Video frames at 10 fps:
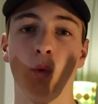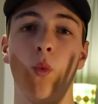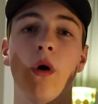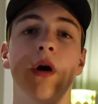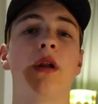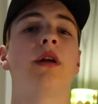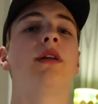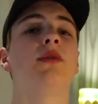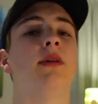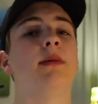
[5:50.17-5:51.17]

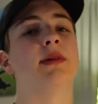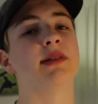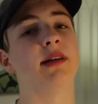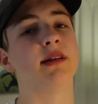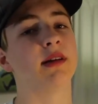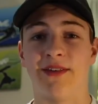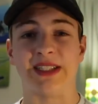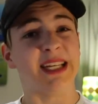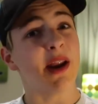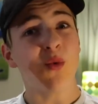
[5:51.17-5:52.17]
120%. If I
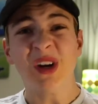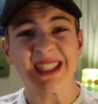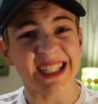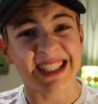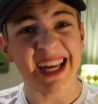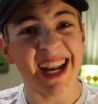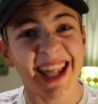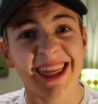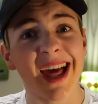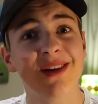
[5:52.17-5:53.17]
said it once, I said it
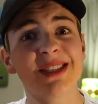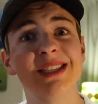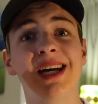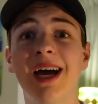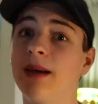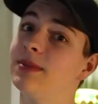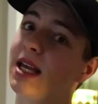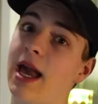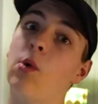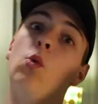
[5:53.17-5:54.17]
1,000
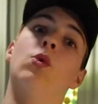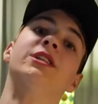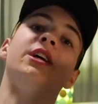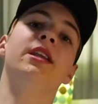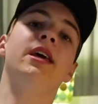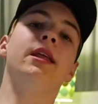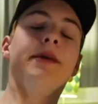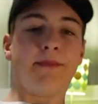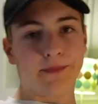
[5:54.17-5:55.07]
times, which I did.